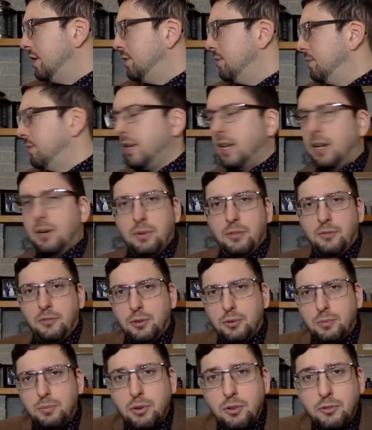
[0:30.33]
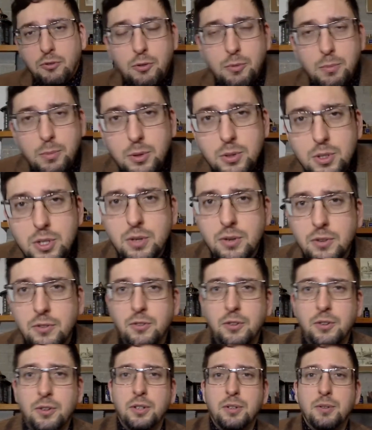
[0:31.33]
when I reviewed Profumo, so if
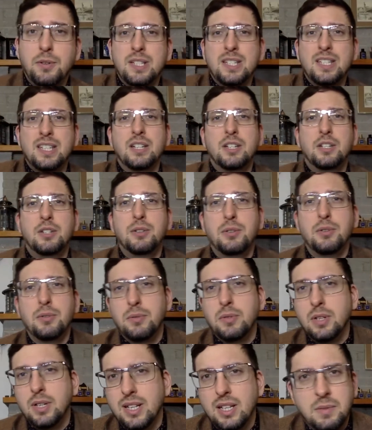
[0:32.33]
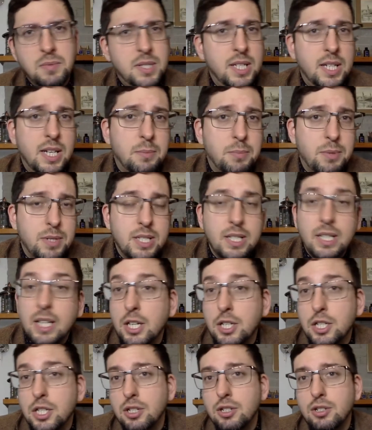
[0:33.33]
you're interested to see that
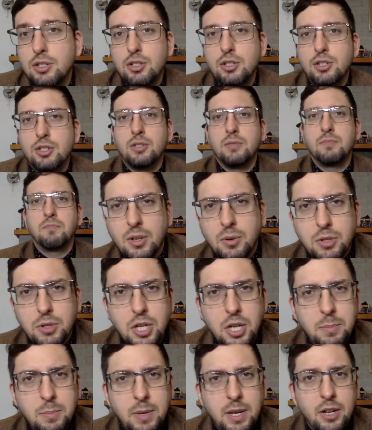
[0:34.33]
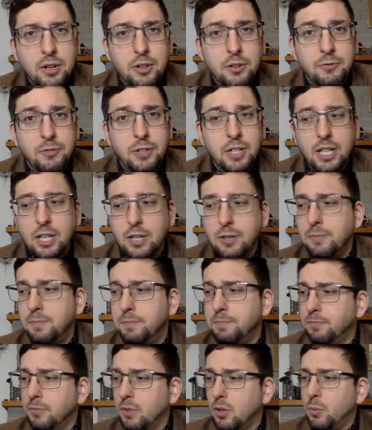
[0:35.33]
presentation, just go check my other video.
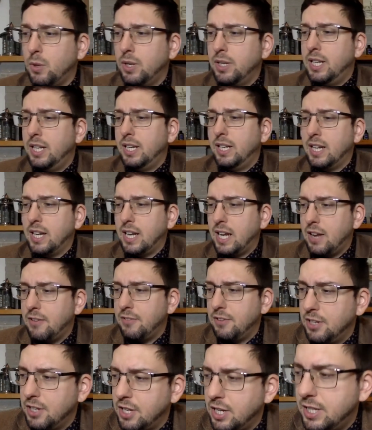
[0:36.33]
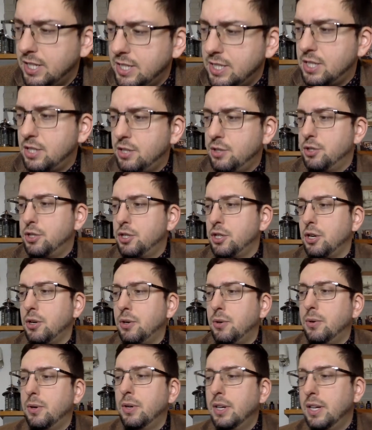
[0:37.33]
One thing that I haven't done is to
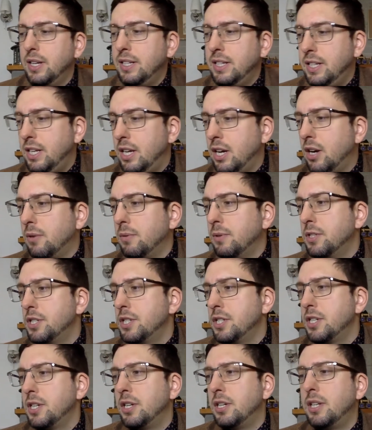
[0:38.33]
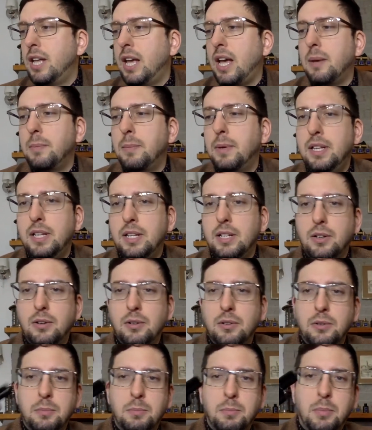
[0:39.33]
show the original Armani
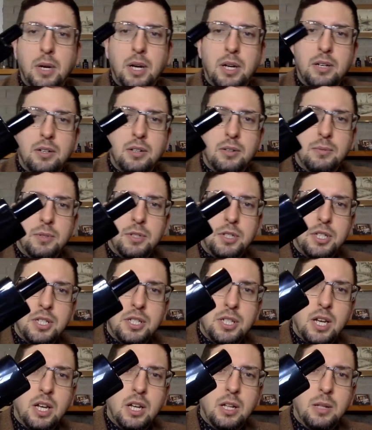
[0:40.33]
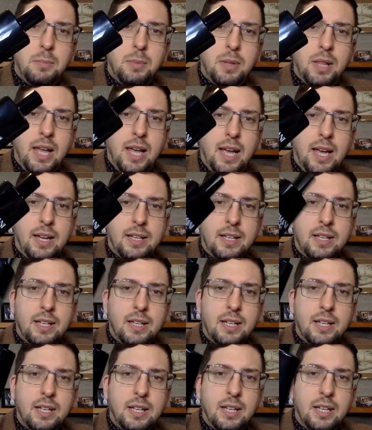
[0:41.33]
Code bottle, which is all black
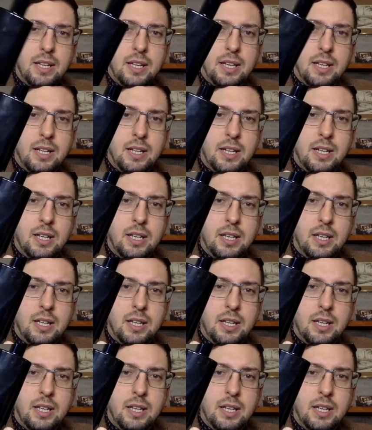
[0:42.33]
and